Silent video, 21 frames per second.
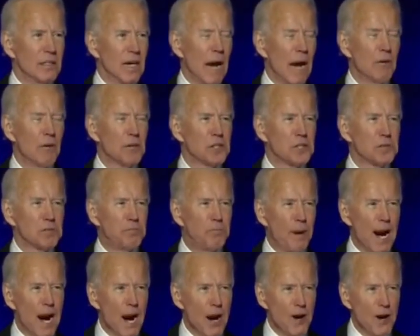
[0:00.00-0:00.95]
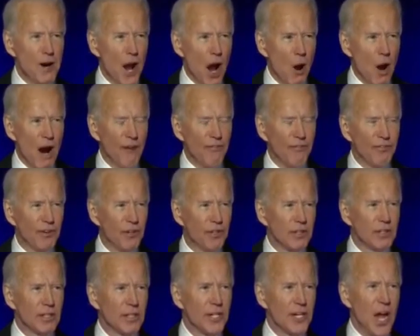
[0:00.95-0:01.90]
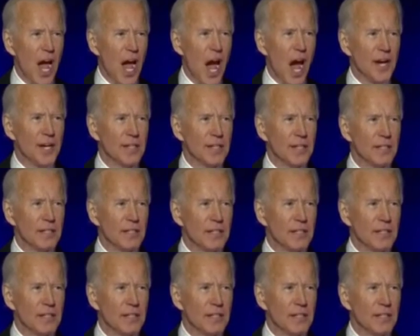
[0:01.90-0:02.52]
I will spare no effort, none,